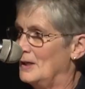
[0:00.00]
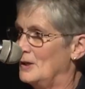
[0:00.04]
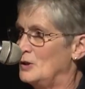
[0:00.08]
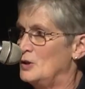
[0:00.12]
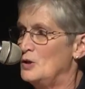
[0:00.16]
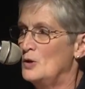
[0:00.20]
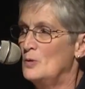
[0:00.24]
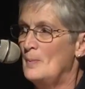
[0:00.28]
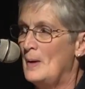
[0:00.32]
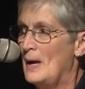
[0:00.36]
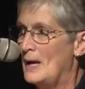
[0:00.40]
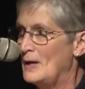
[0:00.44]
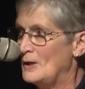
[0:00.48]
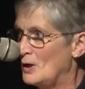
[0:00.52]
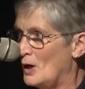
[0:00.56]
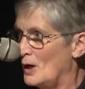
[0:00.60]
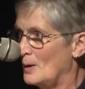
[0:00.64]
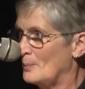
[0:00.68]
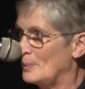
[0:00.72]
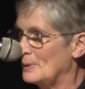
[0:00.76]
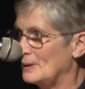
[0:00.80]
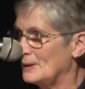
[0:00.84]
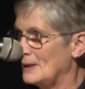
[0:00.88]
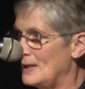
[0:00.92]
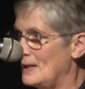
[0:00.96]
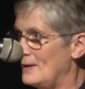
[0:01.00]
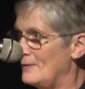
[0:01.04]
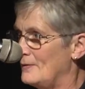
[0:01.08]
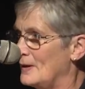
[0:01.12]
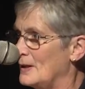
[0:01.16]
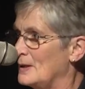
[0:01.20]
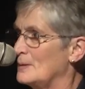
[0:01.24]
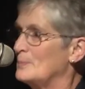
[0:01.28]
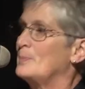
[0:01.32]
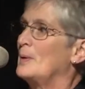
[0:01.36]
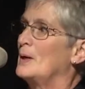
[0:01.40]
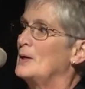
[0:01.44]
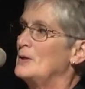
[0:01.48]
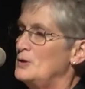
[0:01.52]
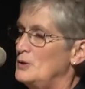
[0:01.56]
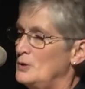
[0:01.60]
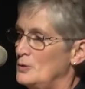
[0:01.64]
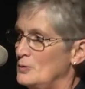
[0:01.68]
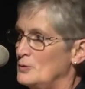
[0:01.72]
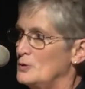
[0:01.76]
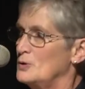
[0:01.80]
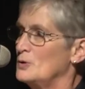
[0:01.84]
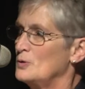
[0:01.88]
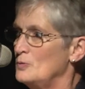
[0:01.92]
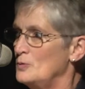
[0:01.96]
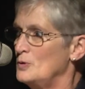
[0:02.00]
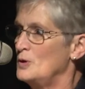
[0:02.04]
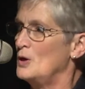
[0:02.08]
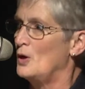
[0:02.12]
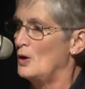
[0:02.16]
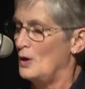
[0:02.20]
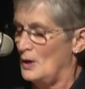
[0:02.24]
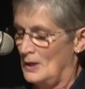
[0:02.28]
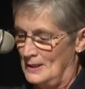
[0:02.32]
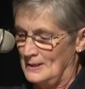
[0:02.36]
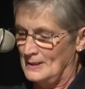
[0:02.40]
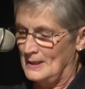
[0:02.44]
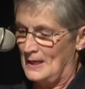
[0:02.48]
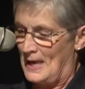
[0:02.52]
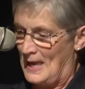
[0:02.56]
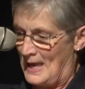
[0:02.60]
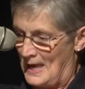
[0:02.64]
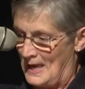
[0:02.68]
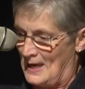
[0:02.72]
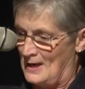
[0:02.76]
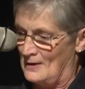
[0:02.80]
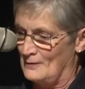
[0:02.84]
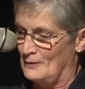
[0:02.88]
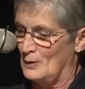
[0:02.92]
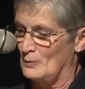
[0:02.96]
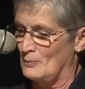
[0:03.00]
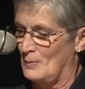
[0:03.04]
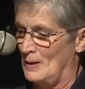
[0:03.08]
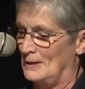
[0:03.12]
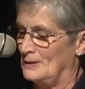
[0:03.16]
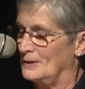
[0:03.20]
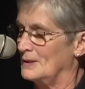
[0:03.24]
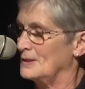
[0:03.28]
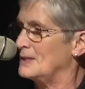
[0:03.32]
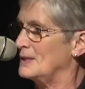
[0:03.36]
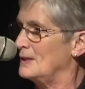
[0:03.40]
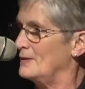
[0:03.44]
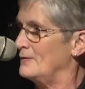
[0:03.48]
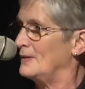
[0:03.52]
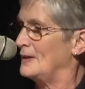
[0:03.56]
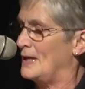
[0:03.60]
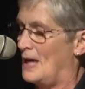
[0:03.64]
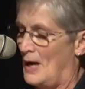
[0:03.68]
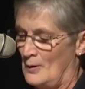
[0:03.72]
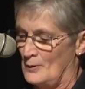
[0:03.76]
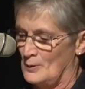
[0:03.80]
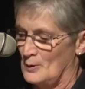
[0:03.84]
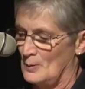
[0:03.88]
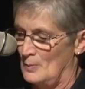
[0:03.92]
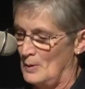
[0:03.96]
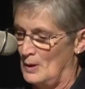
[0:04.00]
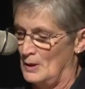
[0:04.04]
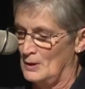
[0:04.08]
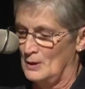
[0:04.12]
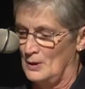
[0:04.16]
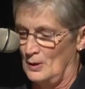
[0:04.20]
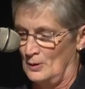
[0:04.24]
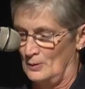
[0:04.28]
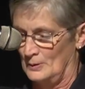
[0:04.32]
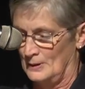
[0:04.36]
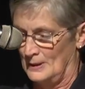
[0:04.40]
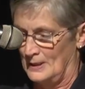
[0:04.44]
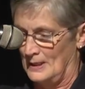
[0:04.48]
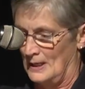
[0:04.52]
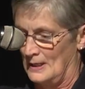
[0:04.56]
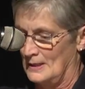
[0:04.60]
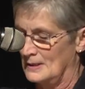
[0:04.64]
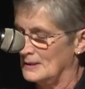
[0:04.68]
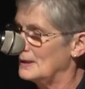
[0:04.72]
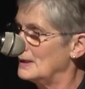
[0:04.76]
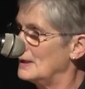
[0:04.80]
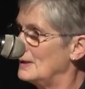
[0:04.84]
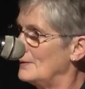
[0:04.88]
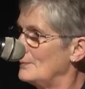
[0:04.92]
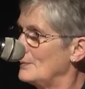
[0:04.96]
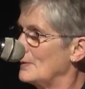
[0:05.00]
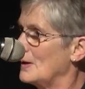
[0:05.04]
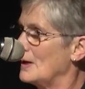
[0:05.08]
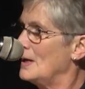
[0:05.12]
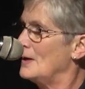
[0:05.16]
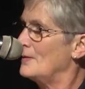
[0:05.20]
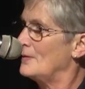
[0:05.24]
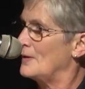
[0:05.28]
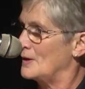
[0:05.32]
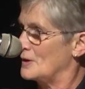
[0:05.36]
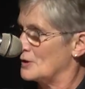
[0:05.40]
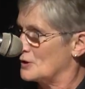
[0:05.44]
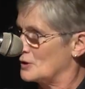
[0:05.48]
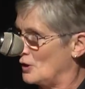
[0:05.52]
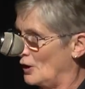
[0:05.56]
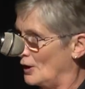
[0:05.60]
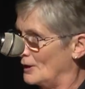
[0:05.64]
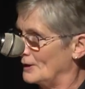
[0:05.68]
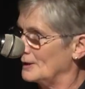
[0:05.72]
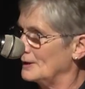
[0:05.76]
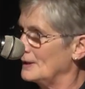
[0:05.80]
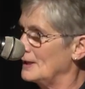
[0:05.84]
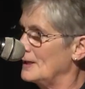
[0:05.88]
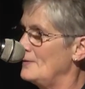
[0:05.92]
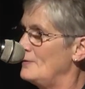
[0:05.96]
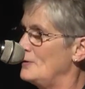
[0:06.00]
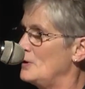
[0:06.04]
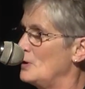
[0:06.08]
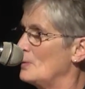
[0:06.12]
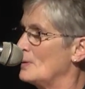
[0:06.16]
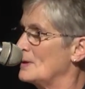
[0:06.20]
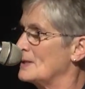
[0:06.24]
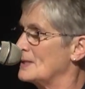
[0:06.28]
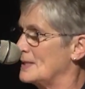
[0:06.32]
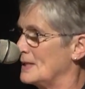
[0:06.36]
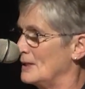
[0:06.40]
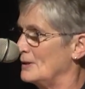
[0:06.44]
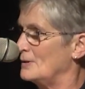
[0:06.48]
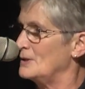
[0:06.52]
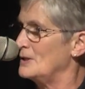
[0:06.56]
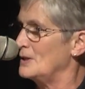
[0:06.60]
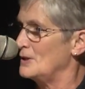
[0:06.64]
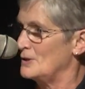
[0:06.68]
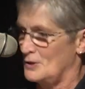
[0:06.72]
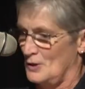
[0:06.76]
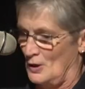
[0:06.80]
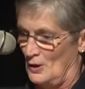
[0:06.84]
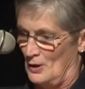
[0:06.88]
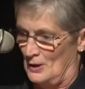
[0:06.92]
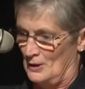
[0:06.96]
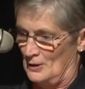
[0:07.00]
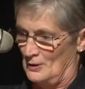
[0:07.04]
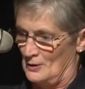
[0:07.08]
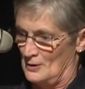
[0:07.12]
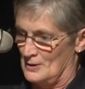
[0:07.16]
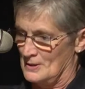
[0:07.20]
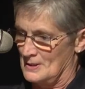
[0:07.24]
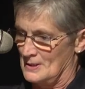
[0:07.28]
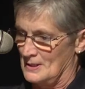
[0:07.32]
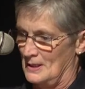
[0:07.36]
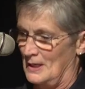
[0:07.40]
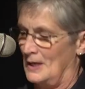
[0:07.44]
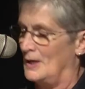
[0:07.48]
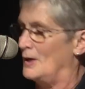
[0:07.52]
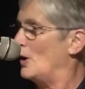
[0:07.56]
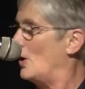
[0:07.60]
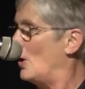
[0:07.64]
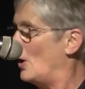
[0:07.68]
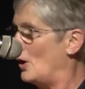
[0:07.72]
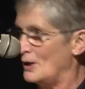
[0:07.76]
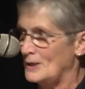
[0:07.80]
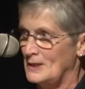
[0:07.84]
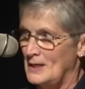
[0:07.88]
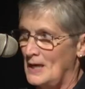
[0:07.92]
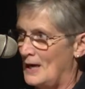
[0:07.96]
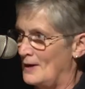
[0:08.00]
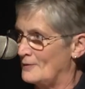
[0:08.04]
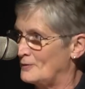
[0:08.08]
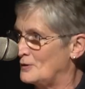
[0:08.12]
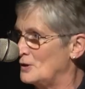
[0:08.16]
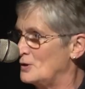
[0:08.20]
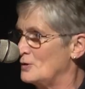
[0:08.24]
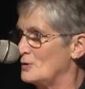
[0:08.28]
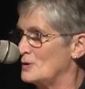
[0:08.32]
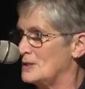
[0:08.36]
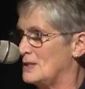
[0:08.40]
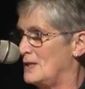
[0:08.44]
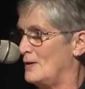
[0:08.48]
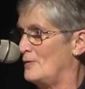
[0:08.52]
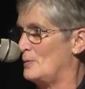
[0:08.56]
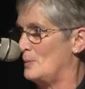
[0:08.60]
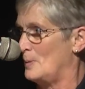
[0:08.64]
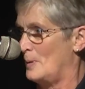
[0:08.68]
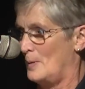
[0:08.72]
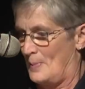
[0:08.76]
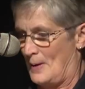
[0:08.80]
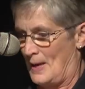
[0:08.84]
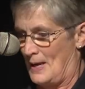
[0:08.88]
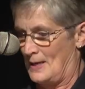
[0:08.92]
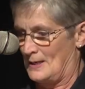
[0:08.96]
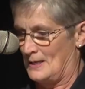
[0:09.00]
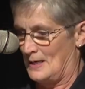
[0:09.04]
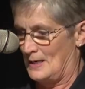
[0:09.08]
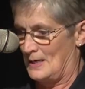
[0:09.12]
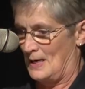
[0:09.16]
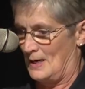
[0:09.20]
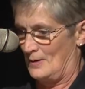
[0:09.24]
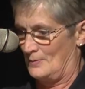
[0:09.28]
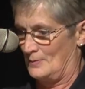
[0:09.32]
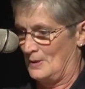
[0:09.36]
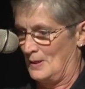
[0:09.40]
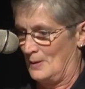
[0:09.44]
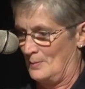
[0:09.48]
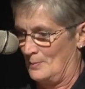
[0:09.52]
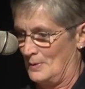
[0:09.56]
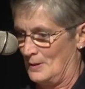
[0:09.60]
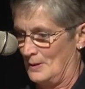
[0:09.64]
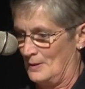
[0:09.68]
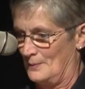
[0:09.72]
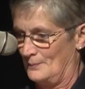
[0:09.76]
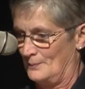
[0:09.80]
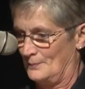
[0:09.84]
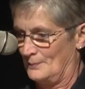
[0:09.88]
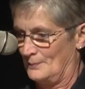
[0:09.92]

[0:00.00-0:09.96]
You may not believe it, but you do not have a relative in Outer Mongolia that is going to leave you $1 zillion, and all you have to do is give them a bank account number.